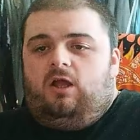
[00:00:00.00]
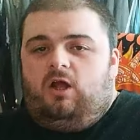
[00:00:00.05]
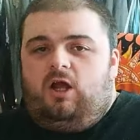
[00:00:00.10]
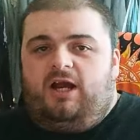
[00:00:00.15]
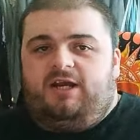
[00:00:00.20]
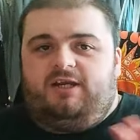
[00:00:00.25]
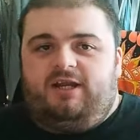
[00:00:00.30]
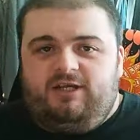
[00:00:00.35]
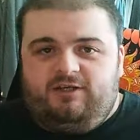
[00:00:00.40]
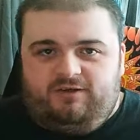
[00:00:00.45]

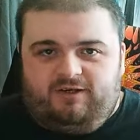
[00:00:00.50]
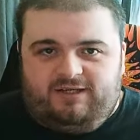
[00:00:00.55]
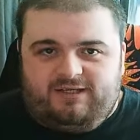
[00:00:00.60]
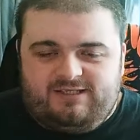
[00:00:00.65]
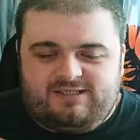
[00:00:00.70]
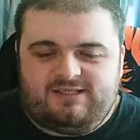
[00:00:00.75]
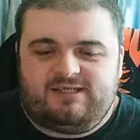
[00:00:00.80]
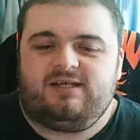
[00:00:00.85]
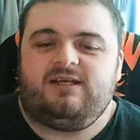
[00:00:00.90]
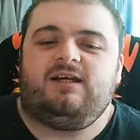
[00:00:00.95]
I
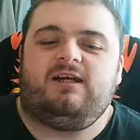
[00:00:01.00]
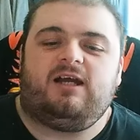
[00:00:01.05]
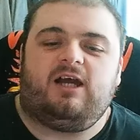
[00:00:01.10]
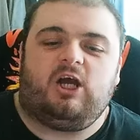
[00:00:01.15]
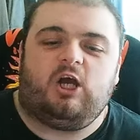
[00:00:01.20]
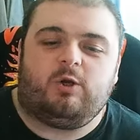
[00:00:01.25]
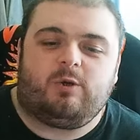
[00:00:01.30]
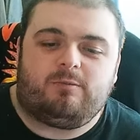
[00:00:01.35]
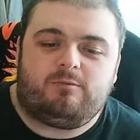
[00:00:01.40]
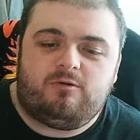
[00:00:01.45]
digress.
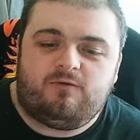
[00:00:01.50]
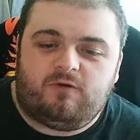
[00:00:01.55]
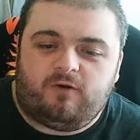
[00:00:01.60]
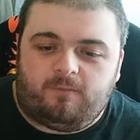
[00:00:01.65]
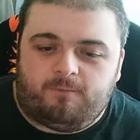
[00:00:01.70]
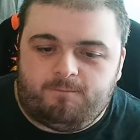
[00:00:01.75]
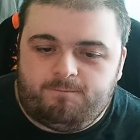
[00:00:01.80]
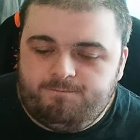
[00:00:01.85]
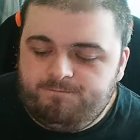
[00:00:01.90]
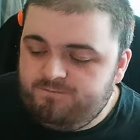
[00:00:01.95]
We move
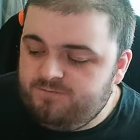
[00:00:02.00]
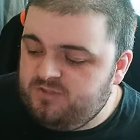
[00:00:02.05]
on